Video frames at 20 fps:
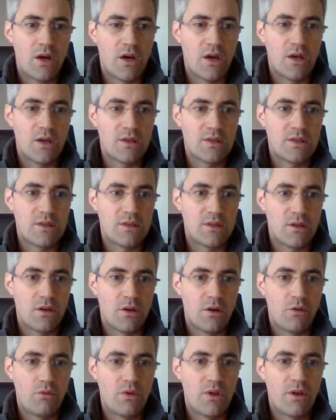as
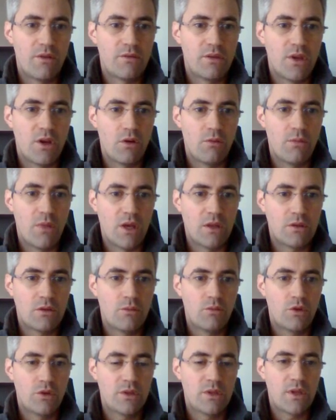we have now
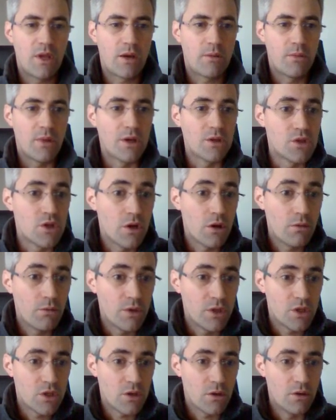Matomo Tag Manager,
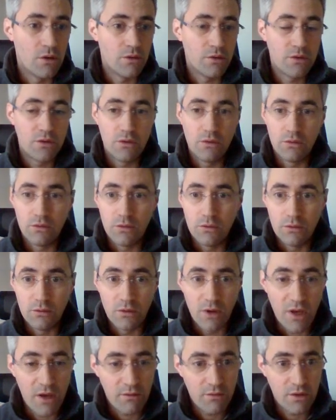which allows you to
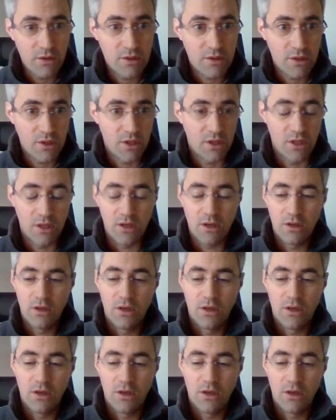do everything